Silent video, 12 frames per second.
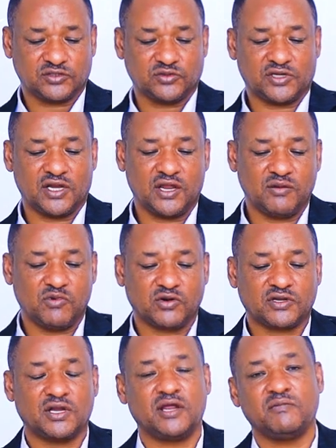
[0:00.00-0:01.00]
to claim or
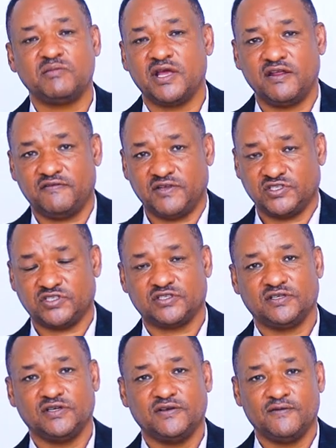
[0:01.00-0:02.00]
claim benefits.
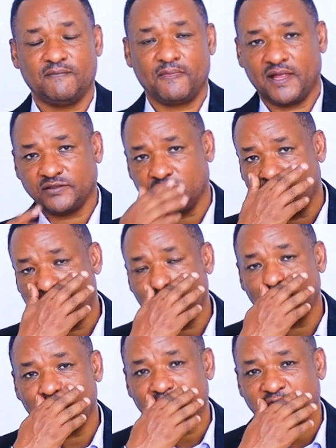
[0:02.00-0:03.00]

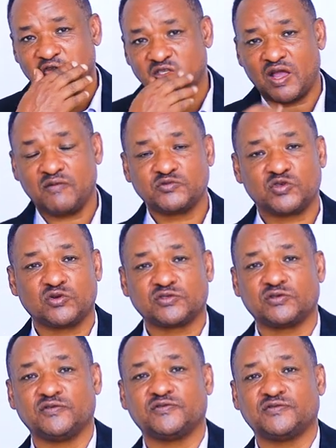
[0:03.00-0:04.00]
So some
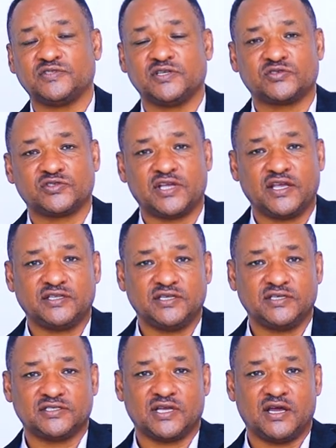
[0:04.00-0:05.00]
sort of the
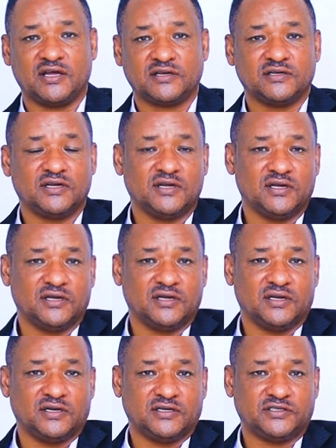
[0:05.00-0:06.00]
societies are
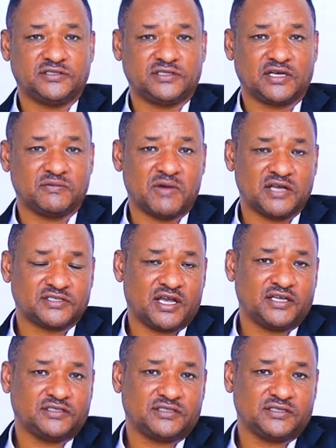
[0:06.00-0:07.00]

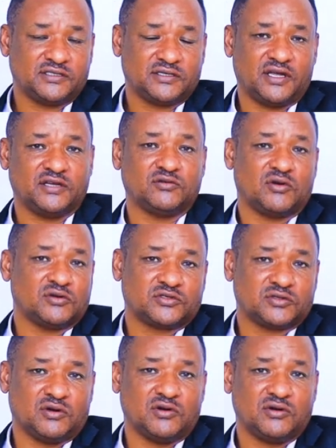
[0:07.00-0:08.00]
stigmatized and
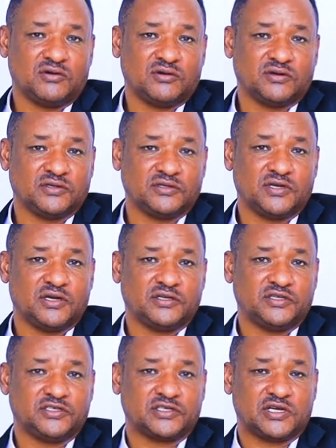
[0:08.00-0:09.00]
also
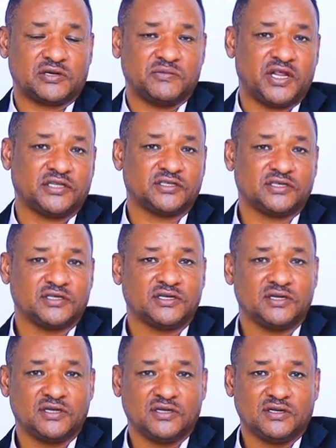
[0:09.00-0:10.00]
discriminated.
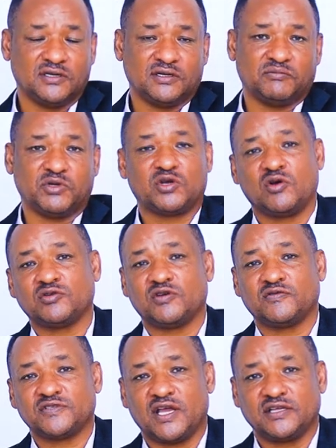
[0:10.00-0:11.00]
Because
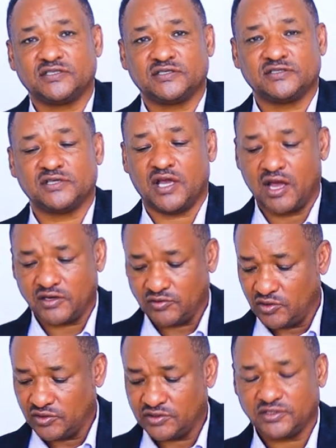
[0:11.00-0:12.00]
of that, they are
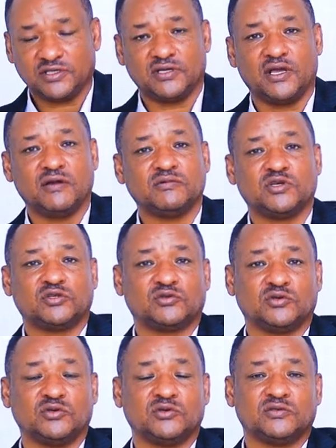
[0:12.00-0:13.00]
not able
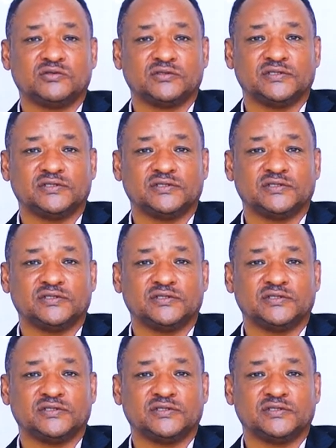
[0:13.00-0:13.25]
to